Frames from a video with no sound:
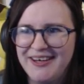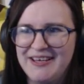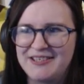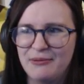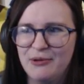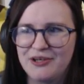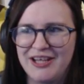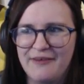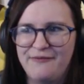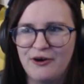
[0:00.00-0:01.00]
I used to look
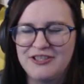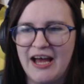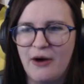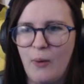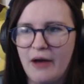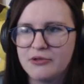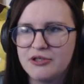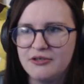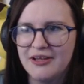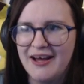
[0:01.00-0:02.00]
like Foxy out. Why would you
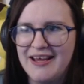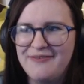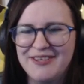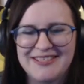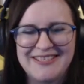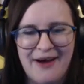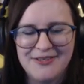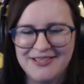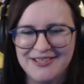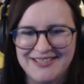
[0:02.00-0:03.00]
do that? Even the sounds
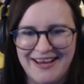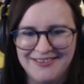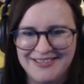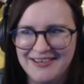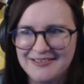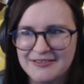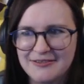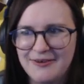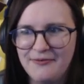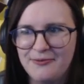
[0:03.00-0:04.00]
are nostalgic.
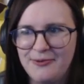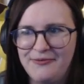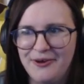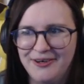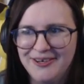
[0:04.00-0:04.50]
quite, quite fun.